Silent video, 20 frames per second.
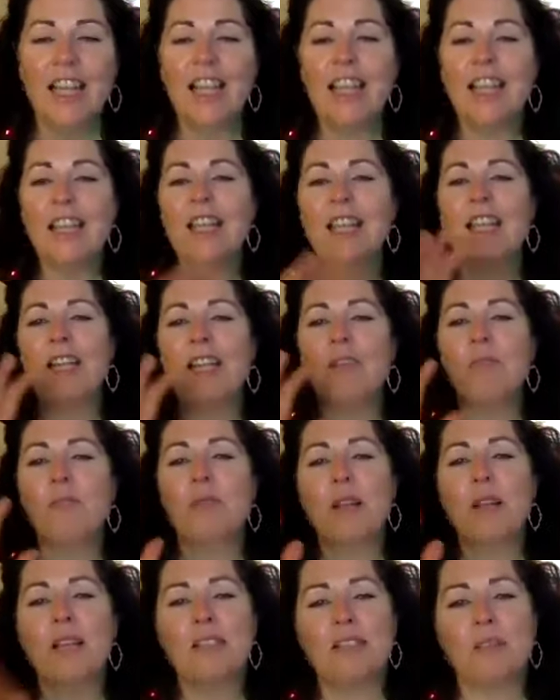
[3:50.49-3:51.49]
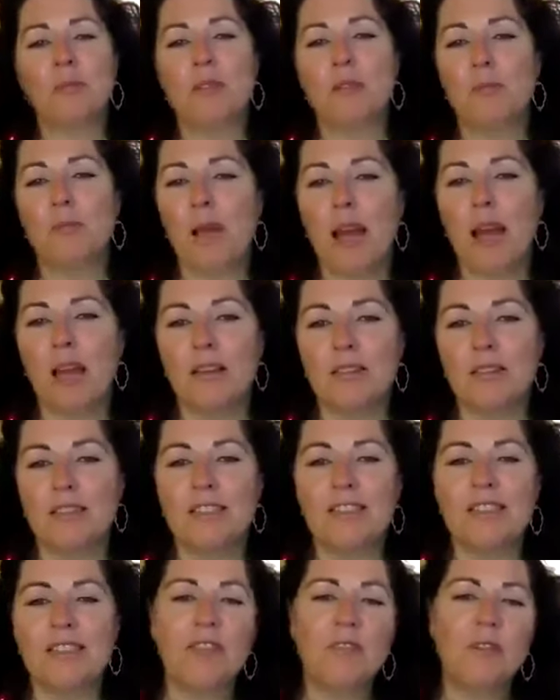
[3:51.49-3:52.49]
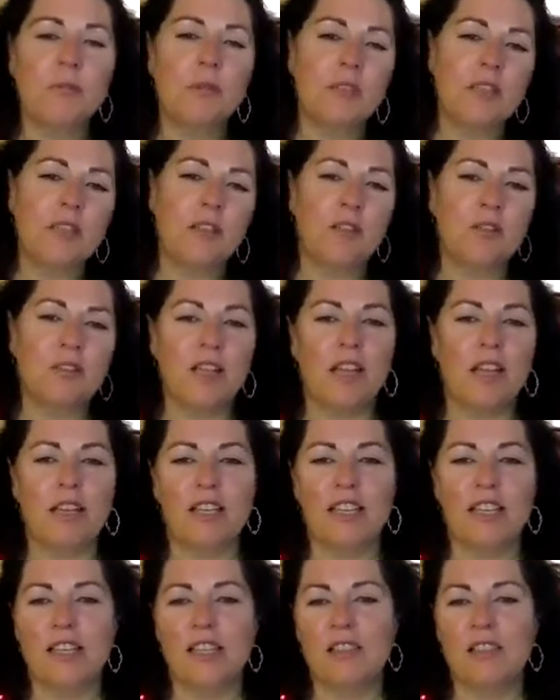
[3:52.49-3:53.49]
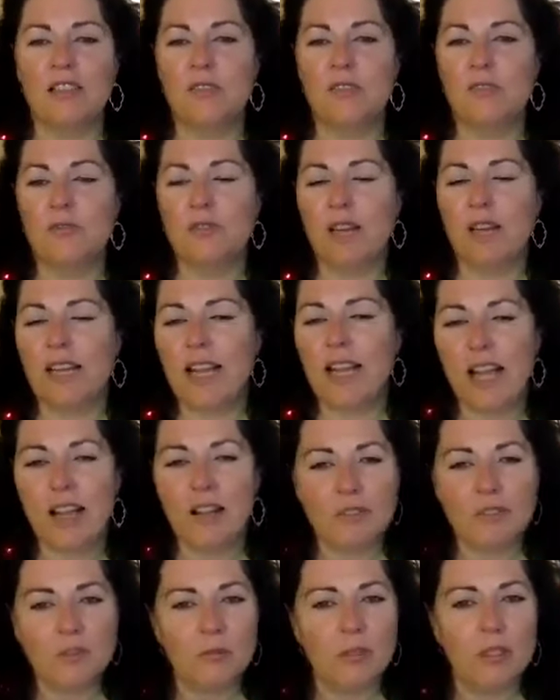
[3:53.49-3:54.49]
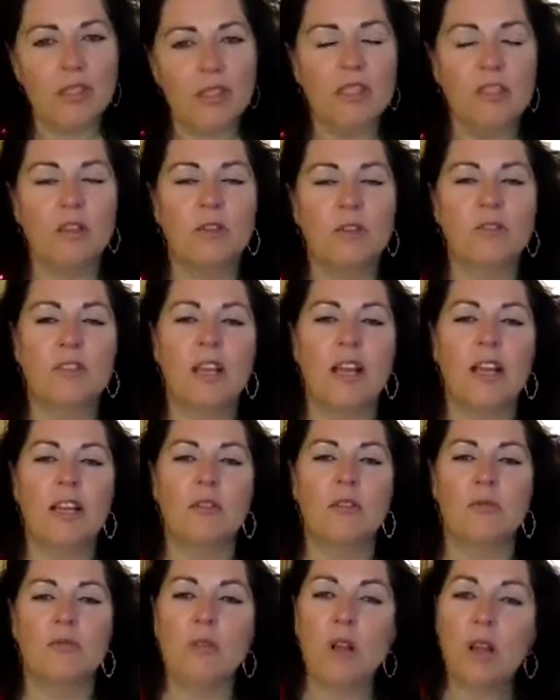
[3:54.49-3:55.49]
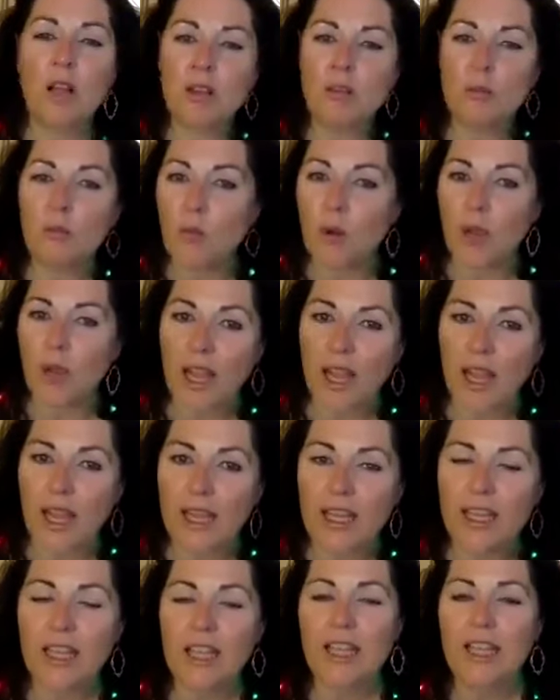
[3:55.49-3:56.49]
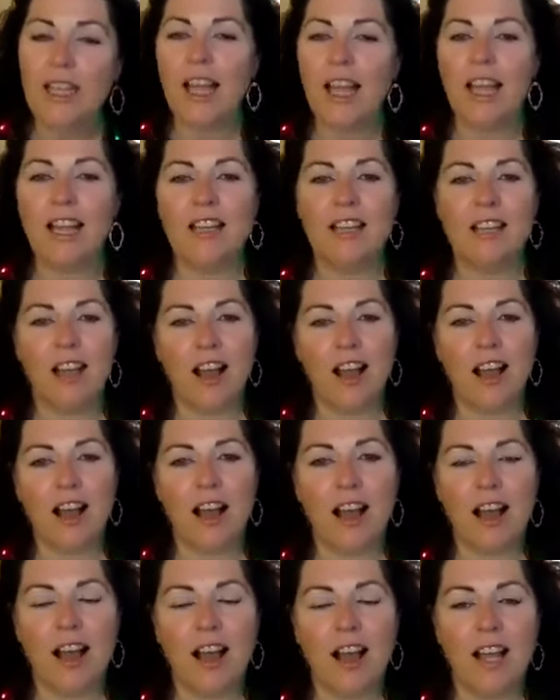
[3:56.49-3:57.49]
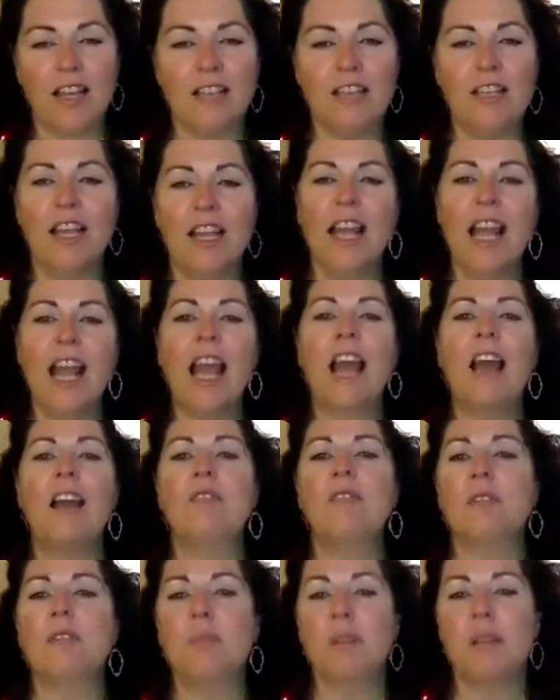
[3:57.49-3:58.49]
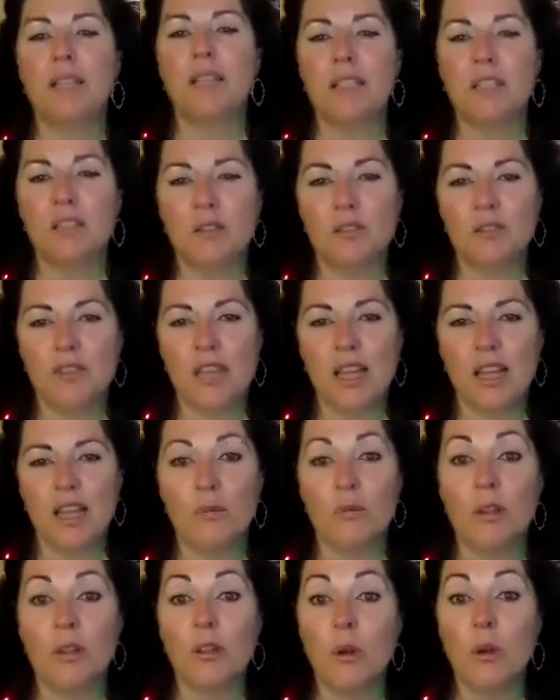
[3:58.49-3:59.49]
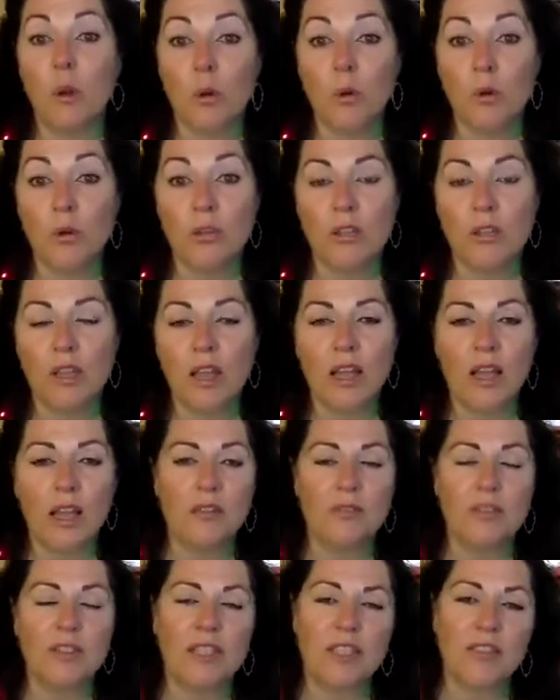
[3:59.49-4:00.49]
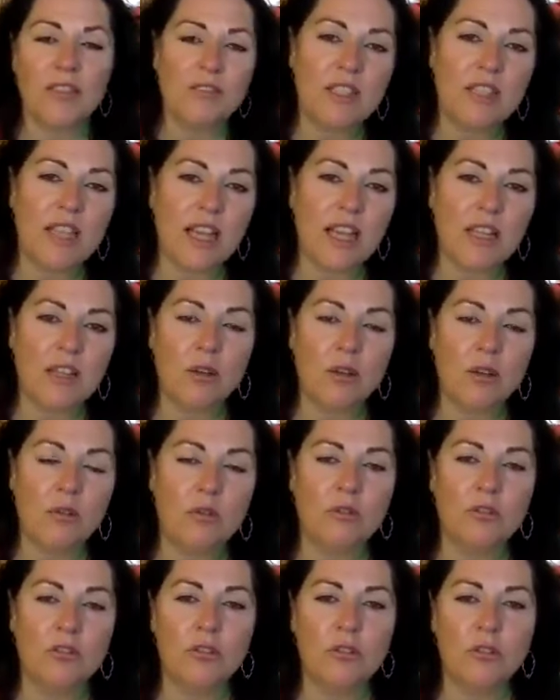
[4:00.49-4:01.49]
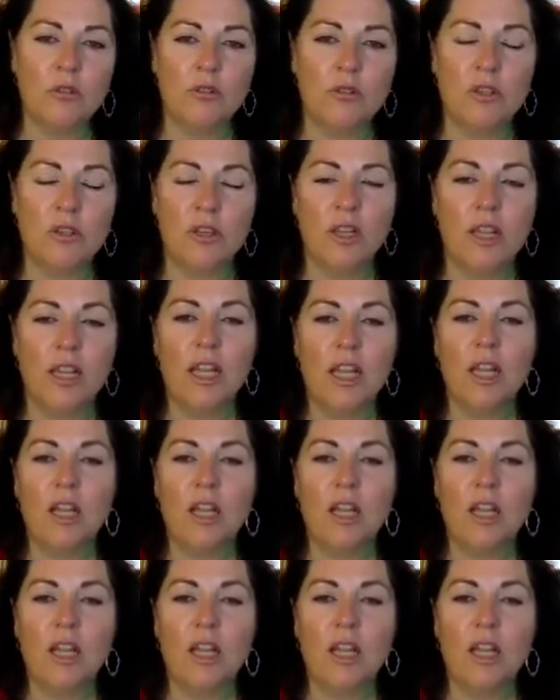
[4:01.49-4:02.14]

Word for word: It breaks up the patterns, because everybody knows how to get into a fight. Everybody knows how to run away and hide. Everybody knows how to withhold love and you that cold shoulder.